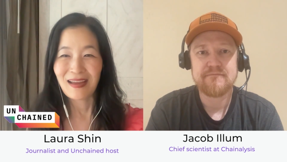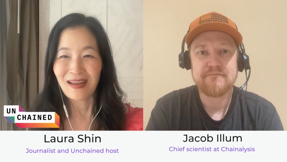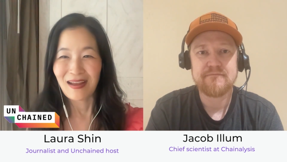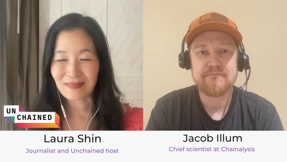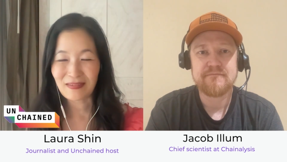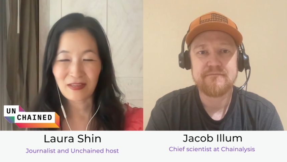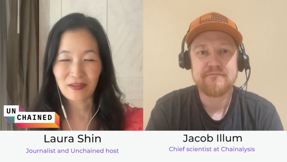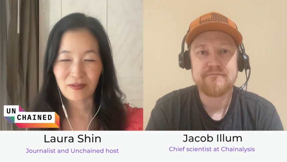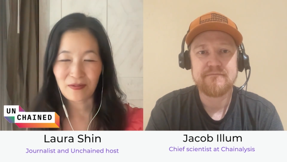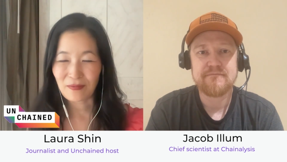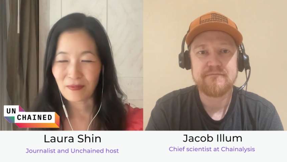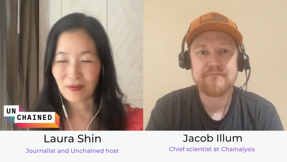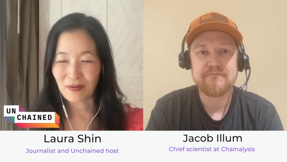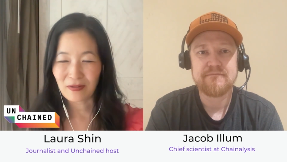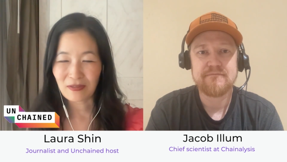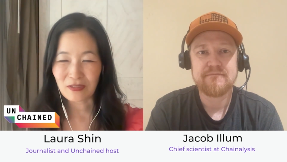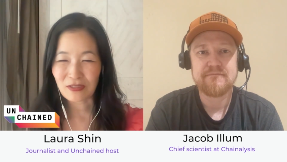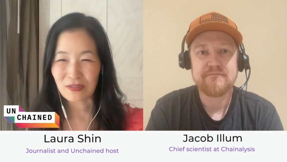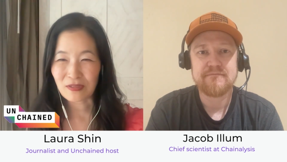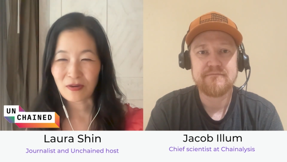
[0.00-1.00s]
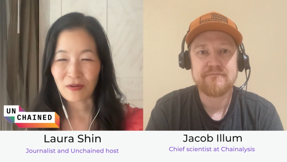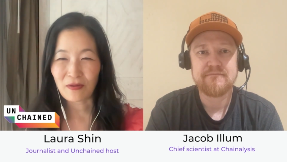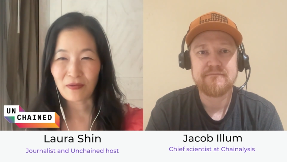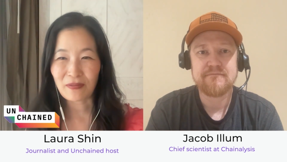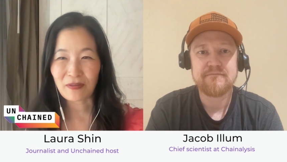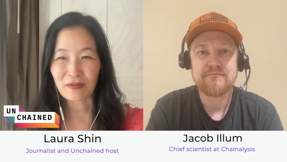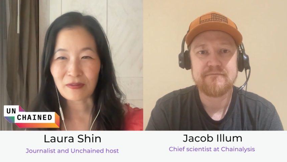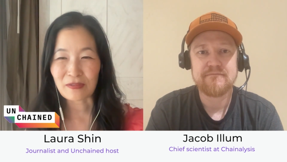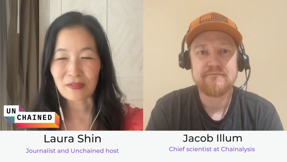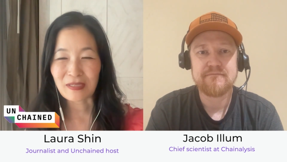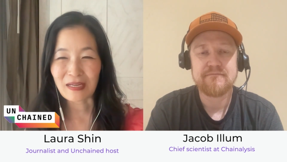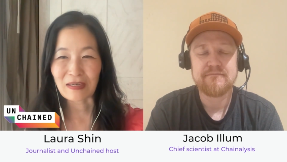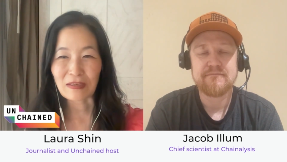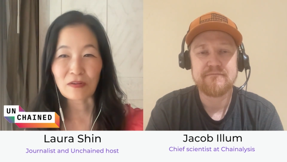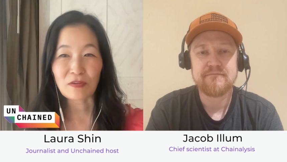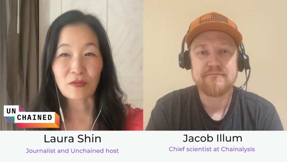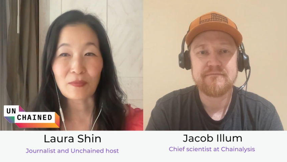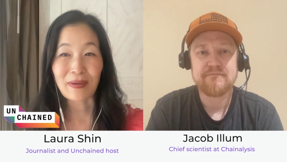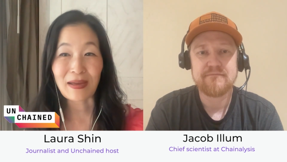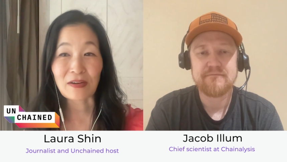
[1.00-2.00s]
Speaker 1: you know, just all those
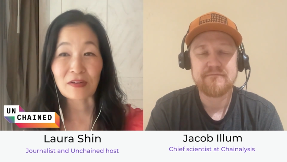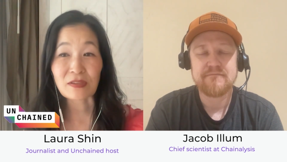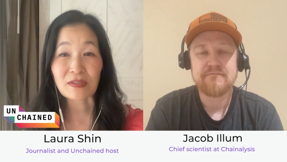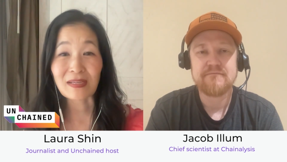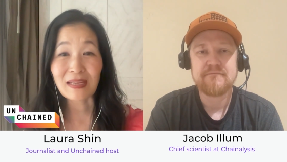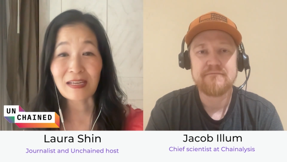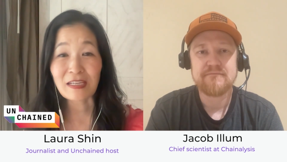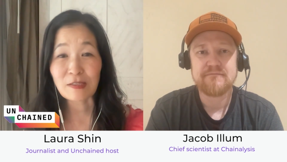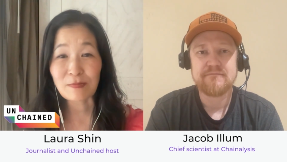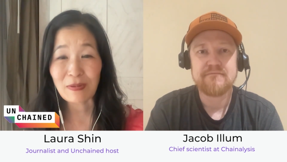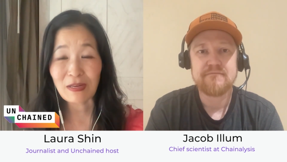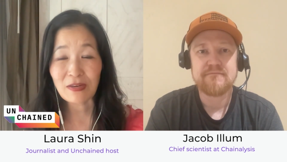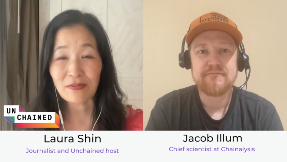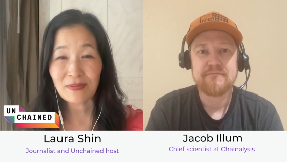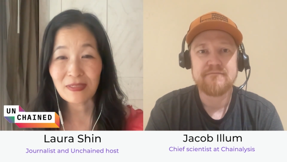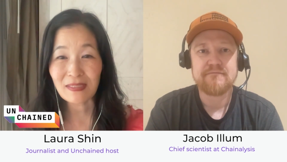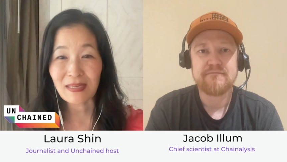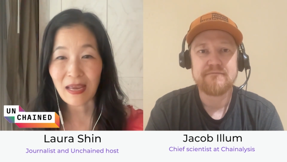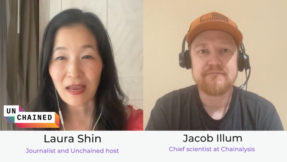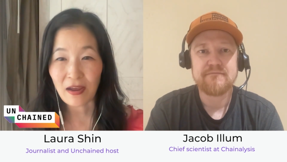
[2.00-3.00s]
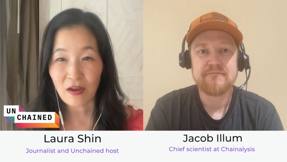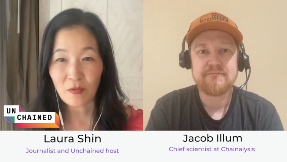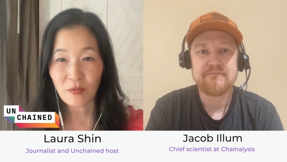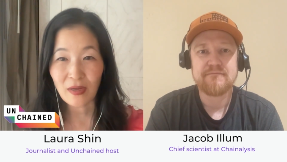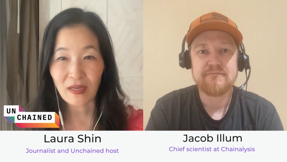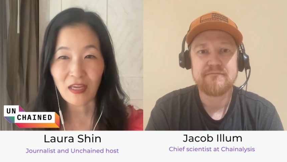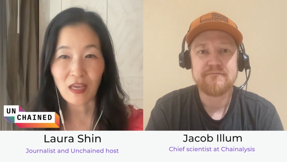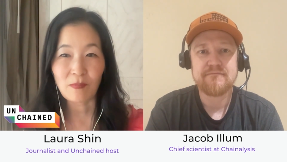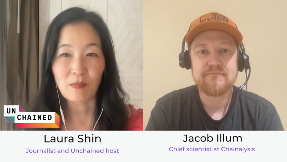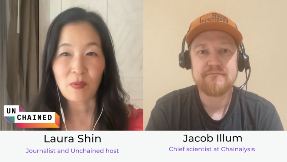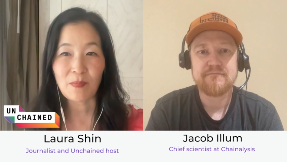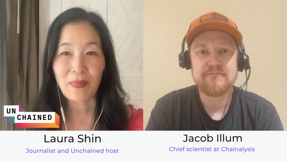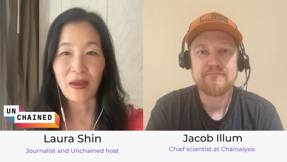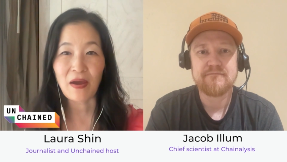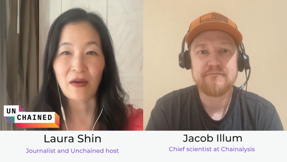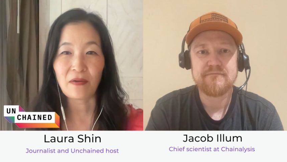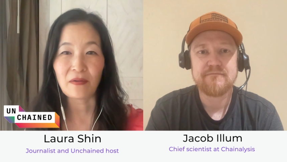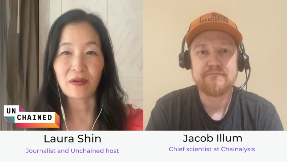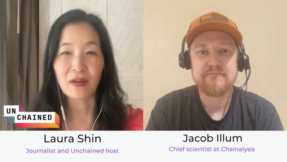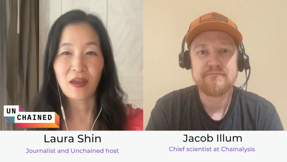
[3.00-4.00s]
technical matters, explain to us how it came
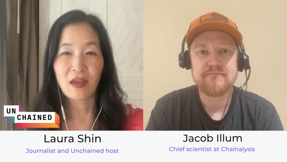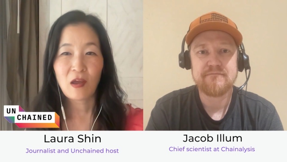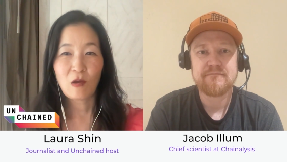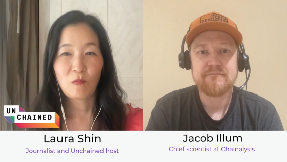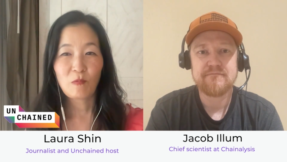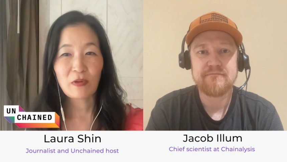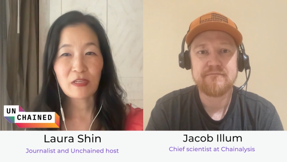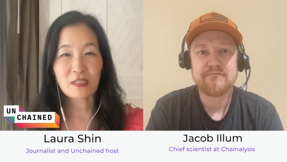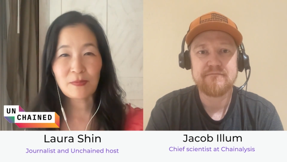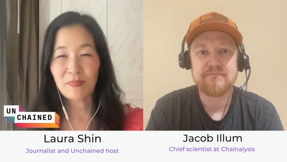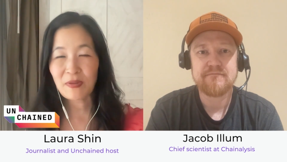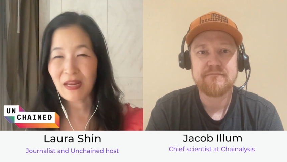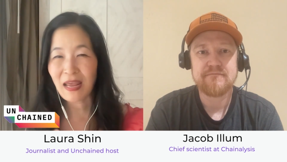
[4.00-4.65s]
about. What's been